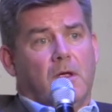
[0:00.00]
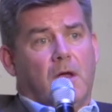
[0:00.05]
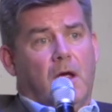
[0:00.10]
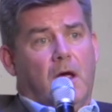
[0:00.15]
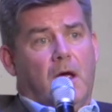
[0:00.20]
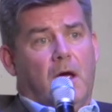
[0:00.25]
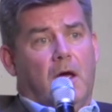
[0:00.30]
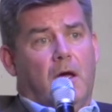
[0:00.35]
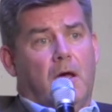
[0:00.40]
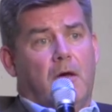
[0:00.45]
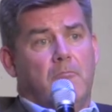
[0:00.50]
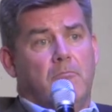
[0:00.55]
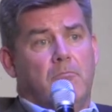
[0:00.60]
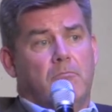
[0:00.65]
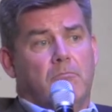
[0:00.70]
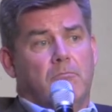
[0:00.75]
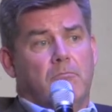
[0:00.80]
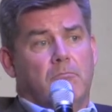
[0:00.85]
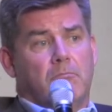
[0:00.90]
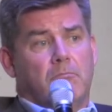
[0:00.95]
Um,
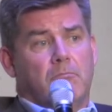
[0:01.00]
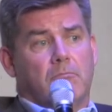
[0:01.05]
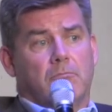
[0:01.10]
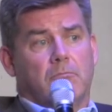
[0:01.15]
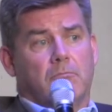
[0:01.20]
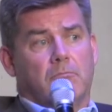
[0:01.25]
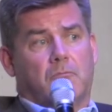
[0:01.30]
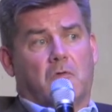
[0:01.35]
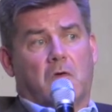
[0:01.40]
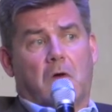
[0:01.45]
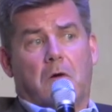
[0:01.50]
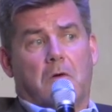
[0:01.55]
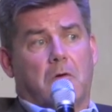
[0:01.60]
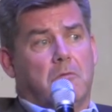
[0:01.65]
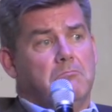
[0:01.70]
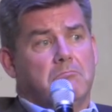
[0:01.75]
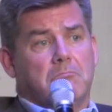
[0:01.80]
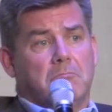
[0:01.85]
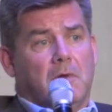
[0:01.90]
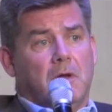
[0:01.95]
so,
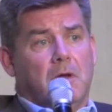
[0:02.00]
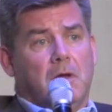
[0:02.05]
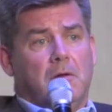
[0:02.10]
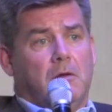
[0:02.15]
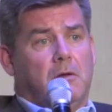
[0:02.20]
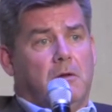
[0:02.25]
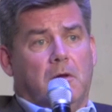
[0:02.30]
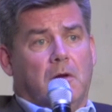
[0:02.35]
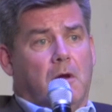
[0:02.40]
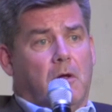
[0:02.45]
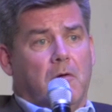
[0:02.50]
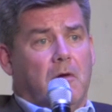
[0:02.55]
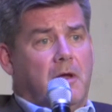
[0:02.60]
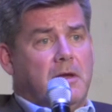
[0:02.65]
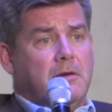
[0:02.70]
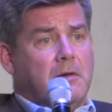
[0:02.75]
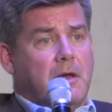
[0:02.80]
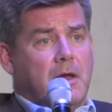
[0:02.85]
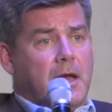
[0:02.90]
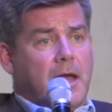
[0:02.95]
you know, at,
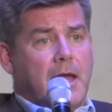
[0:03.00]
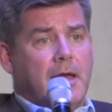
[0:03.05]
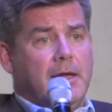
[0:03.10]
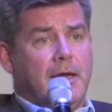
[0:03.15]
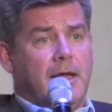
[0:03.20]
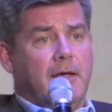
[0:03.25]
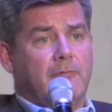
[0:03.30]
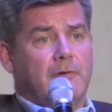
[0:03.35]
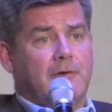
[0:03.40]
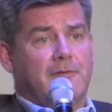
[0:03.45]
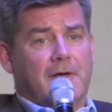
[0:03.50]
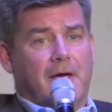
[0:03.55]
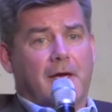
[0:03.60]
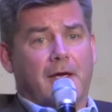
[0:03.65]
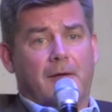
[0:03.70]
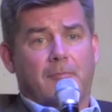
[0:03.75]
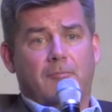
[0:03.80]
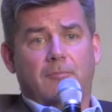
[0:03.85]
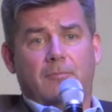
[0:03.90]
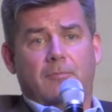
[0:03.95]
at, any given
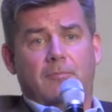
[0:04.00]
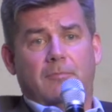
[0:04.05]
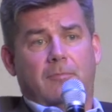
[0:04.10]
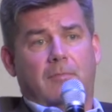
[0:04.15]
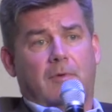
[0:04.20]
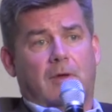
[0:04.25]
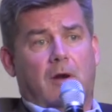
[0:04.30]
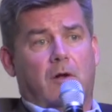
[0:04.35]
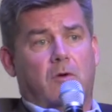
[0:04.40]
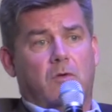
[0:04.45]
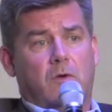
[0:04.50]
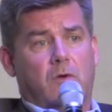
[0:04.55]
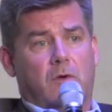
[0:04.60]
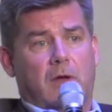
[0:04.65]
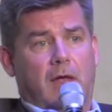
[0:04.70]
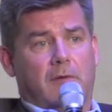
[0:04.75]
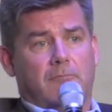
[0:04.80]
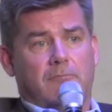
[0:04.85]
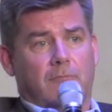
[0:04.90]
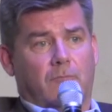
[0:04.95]
time, you know, you
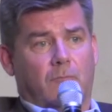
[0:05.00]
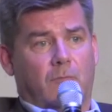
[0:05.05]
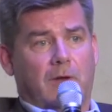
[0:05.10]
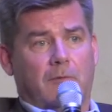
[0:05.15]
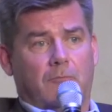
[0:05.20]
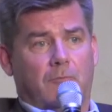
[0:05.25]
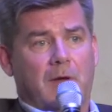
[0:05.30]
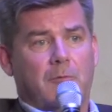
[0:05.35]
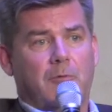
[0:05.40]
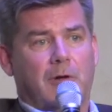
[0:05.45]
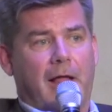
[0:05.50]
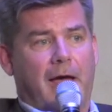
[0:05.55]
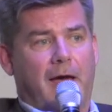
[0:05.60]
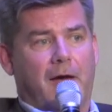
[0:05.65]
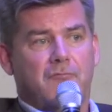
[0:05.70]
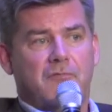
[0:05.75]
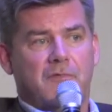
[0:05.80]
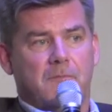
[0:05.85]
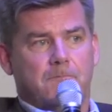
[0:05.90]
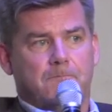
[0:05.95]
get, we, we will
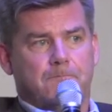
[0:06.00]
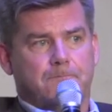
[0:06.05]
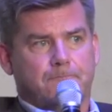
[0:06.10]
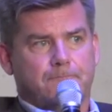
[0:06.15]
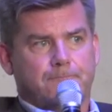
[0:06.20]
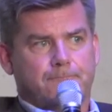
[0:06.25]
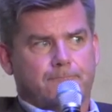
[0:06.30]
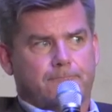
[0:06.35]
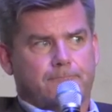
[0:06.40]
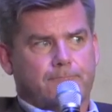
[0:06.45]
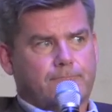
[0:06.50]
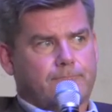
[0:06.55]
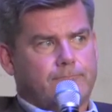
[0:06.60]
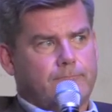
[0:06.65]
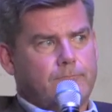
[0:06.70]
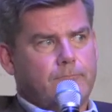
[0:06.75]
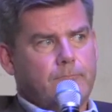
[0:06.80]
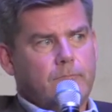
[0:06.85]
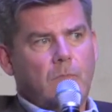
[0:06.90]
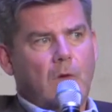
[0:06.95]
have,
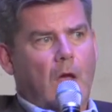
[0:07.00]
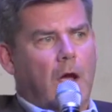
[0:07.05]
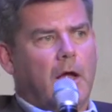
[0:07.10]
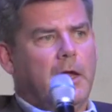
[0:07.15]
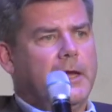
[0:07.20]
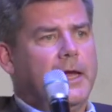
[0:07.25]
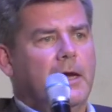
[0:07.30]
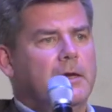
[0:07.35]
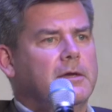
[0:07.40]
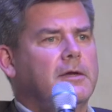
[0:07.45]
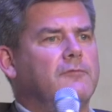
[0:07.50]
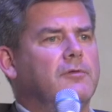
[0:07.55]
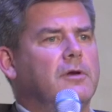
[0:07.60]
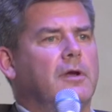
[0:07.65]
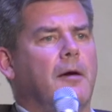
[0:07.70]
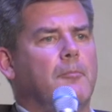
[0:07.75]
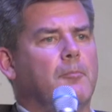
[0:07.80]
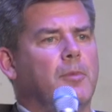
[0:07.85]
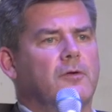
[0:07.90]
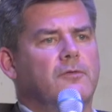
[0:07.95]
oh, I can't give you
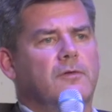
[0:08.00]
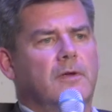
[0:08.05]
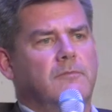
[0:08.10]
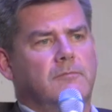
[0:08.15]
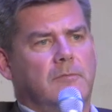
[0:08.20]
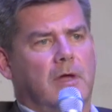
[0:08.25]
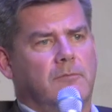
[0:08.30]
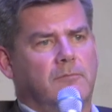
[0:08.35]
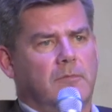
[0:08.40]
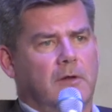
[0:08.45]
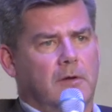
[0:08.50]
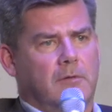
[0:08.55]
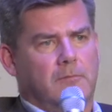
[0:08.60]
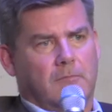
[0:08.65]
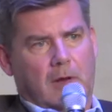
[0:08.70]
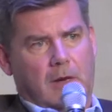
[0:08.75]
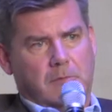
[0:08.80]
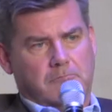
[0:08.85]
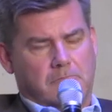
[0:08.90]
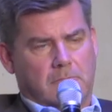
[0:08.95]
numbers at, at,
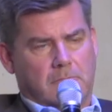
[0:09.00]
at